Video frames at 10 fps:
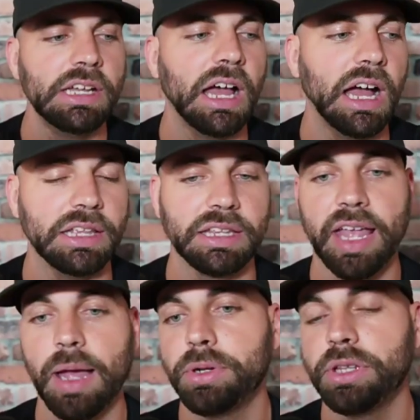And the
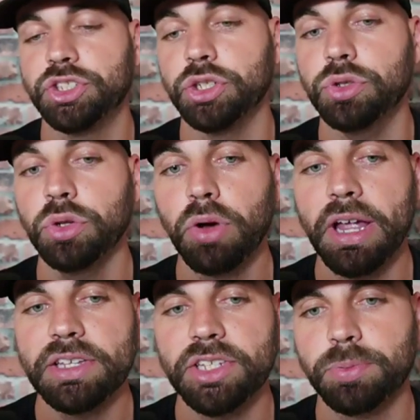capital that you do
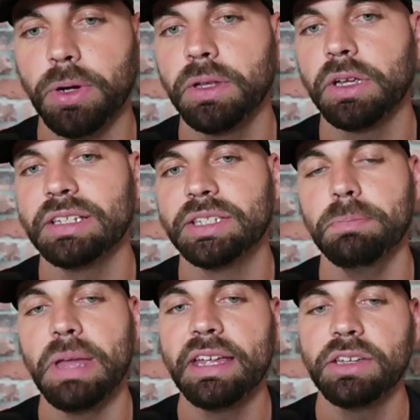raise is probably going to
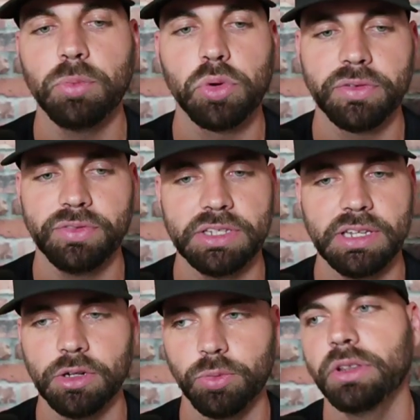demand more of the
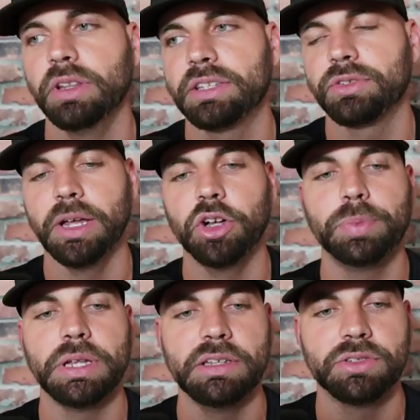deal, whether that's from
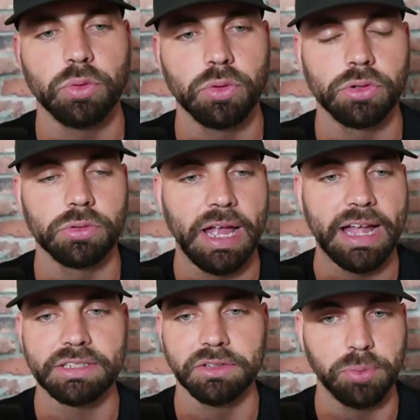LPs or
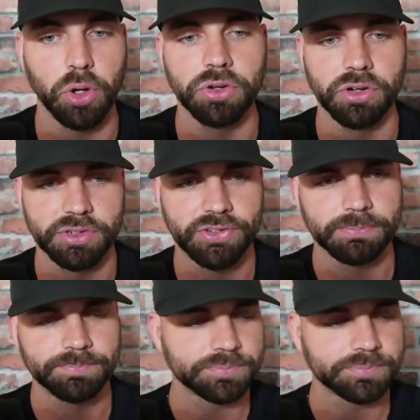active partners.